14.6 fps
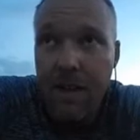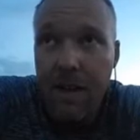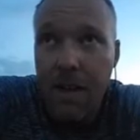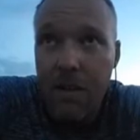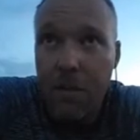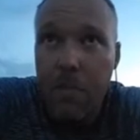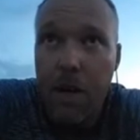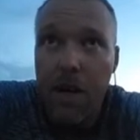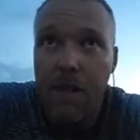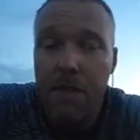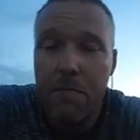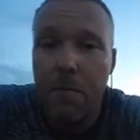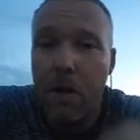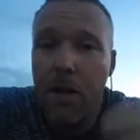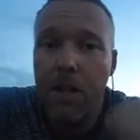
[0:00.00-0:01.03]
Your body is
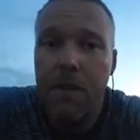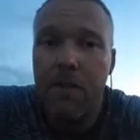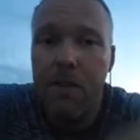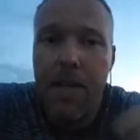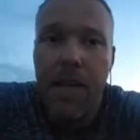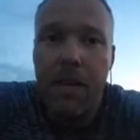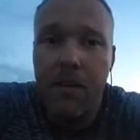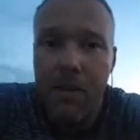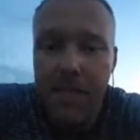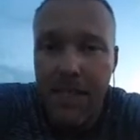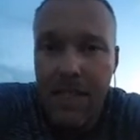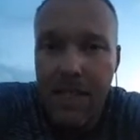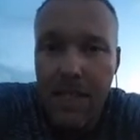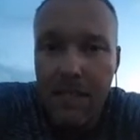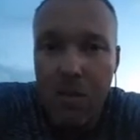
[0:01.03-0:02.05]
burning those calories
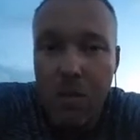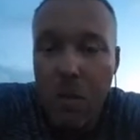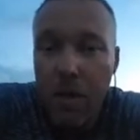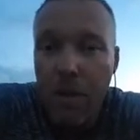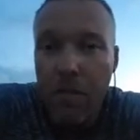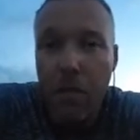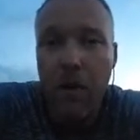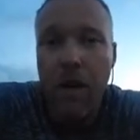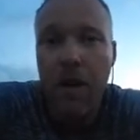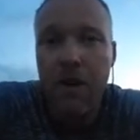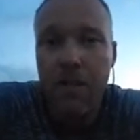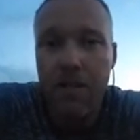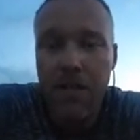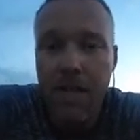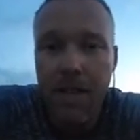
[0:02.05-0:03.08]
again 24
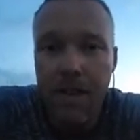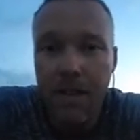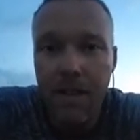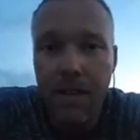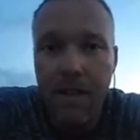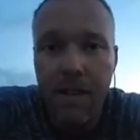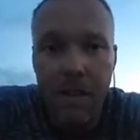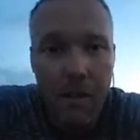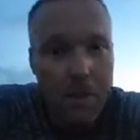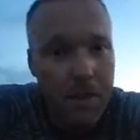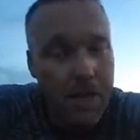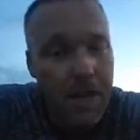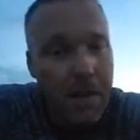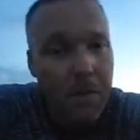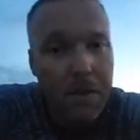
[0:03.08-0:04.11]
hours a day. Your
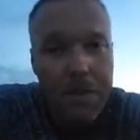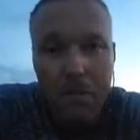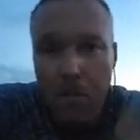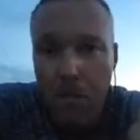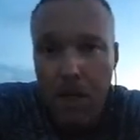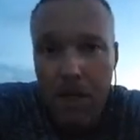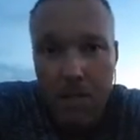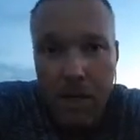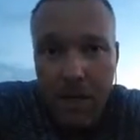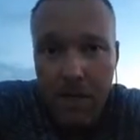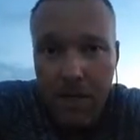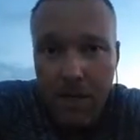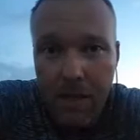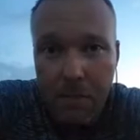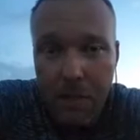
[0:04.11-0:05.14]
metabolism ranks
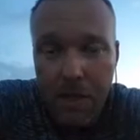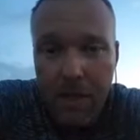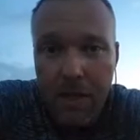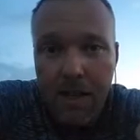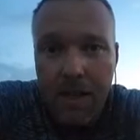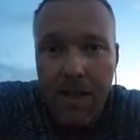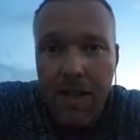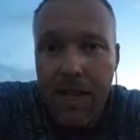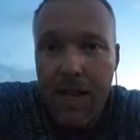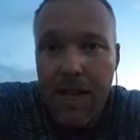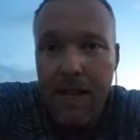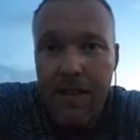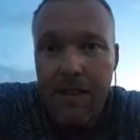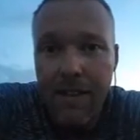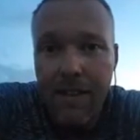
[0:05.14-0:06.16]
back up,
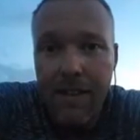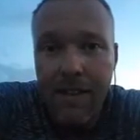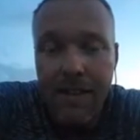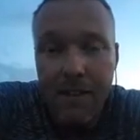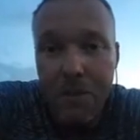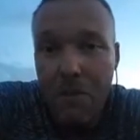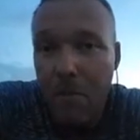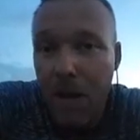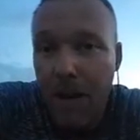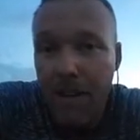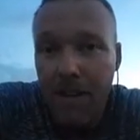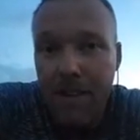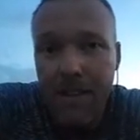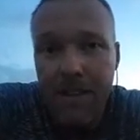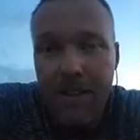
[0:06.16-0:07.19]
and you're
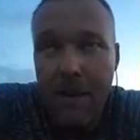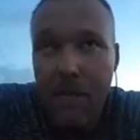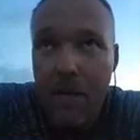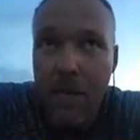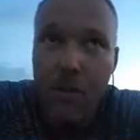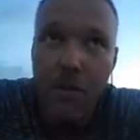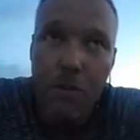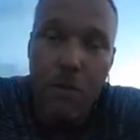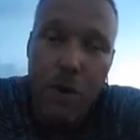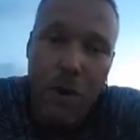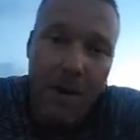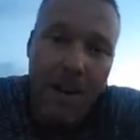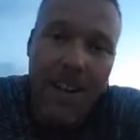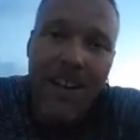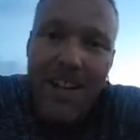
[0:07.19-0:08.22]
back. I mean, you're
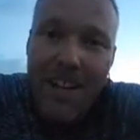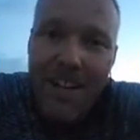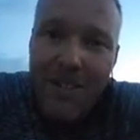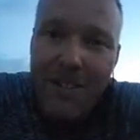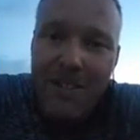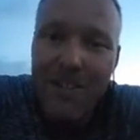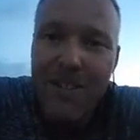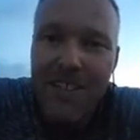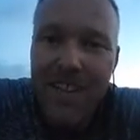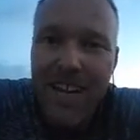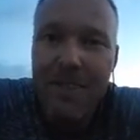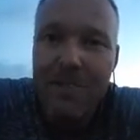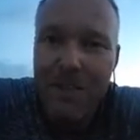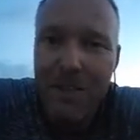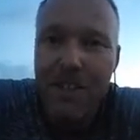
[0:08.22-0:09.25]
probably not, you're still going to
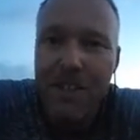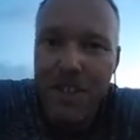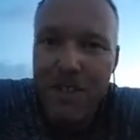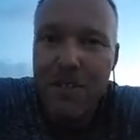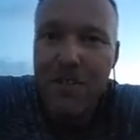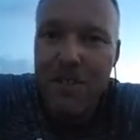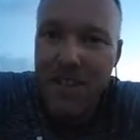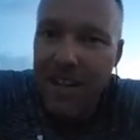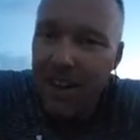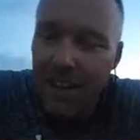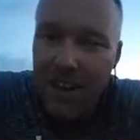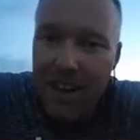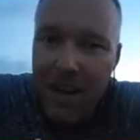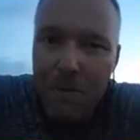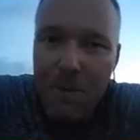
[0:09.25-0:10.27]
have certain issues. That
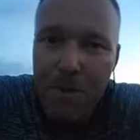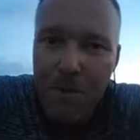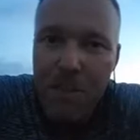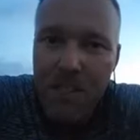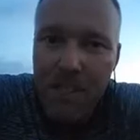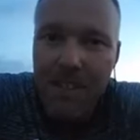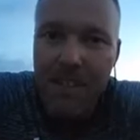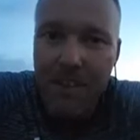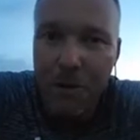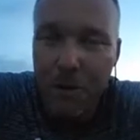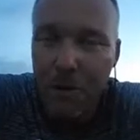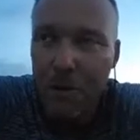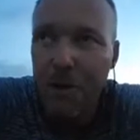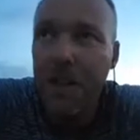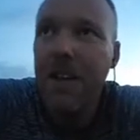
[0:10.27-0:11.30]
all happens when you get
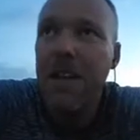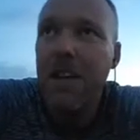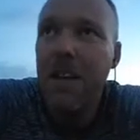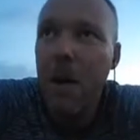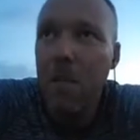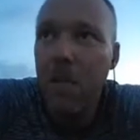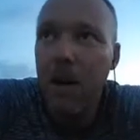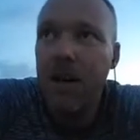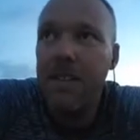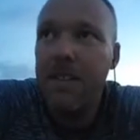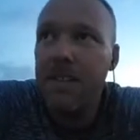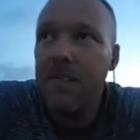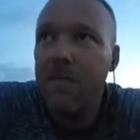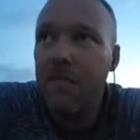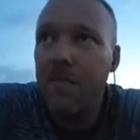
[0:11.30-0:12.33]
older,
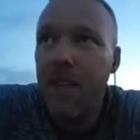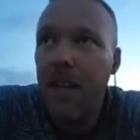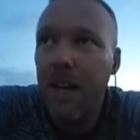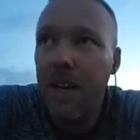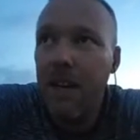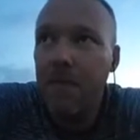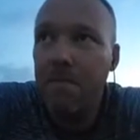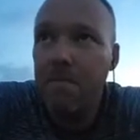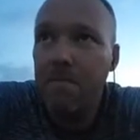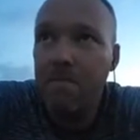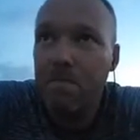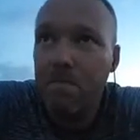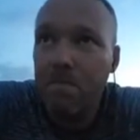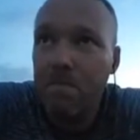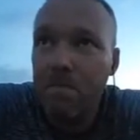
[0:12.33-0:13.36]
but
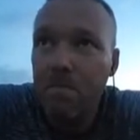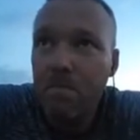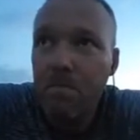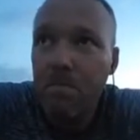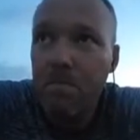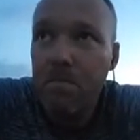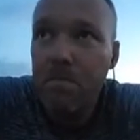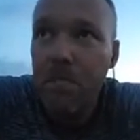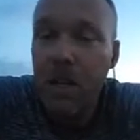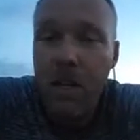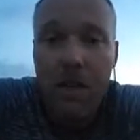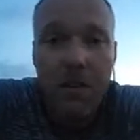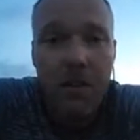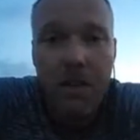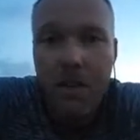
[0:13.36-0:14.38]
you
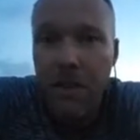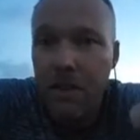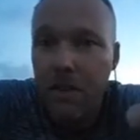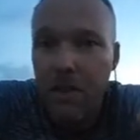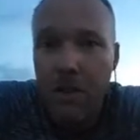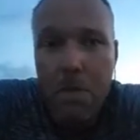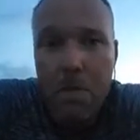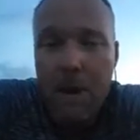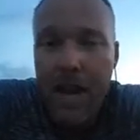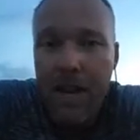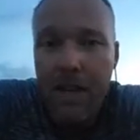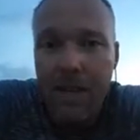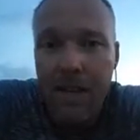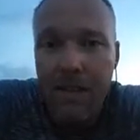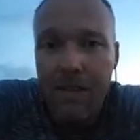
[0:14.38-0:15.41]
know, you're gonna be
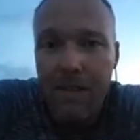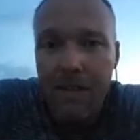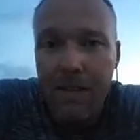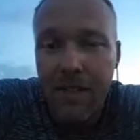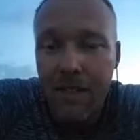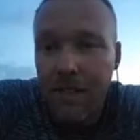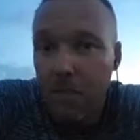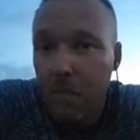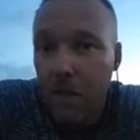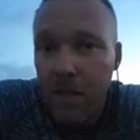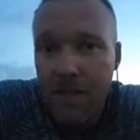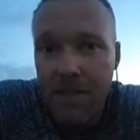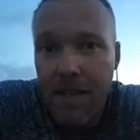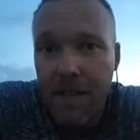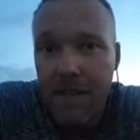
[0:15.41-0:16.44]
back in the
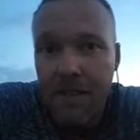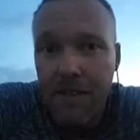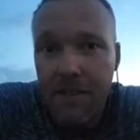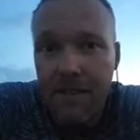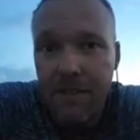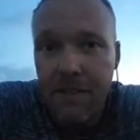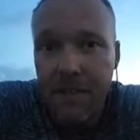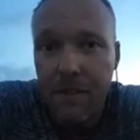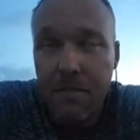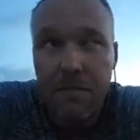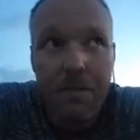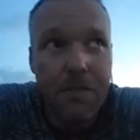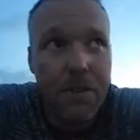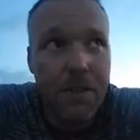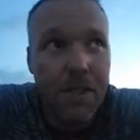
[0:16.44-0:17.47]
plus side. You know,
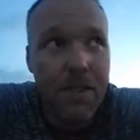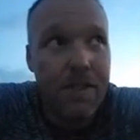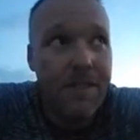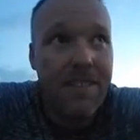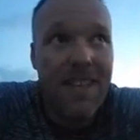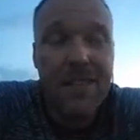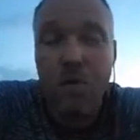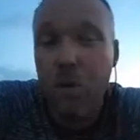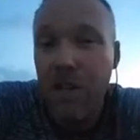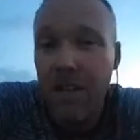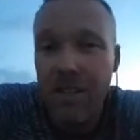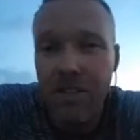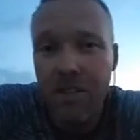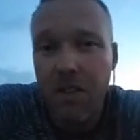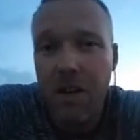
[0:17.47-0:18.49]
so that's where you
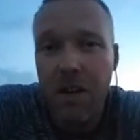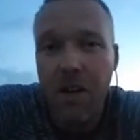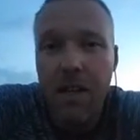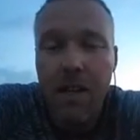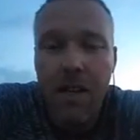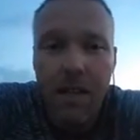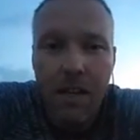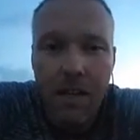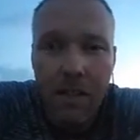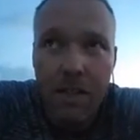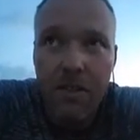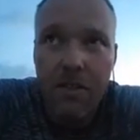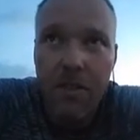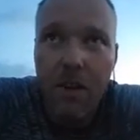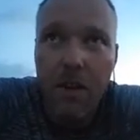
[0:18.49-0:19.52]
need to start. You need
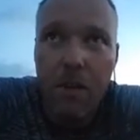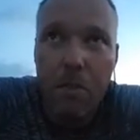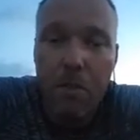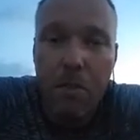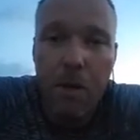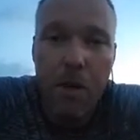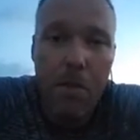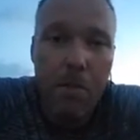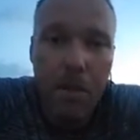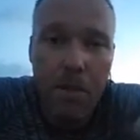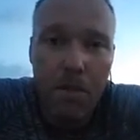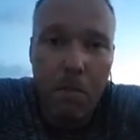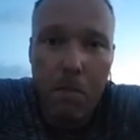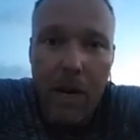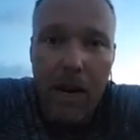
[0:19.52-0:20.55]
to start putting
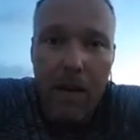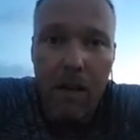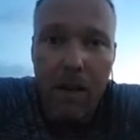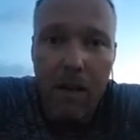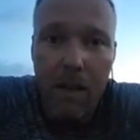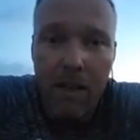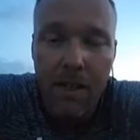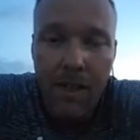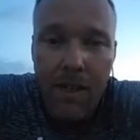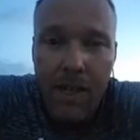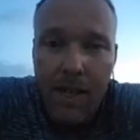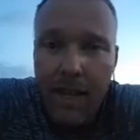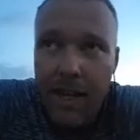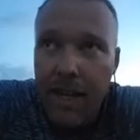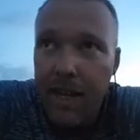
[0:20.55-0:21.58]
muscle back on,
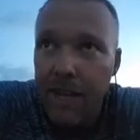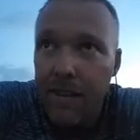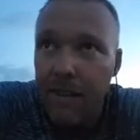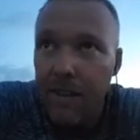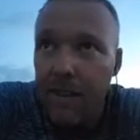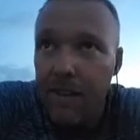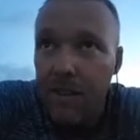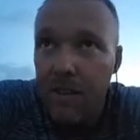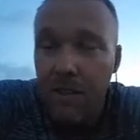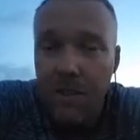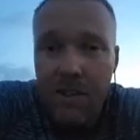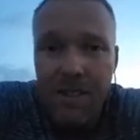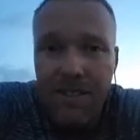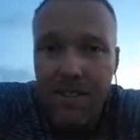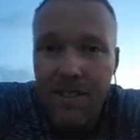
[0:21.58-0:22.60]
and you know, it
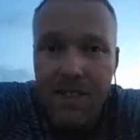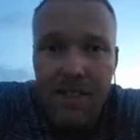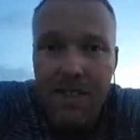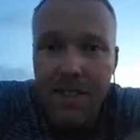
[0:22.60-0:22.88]
doesn't.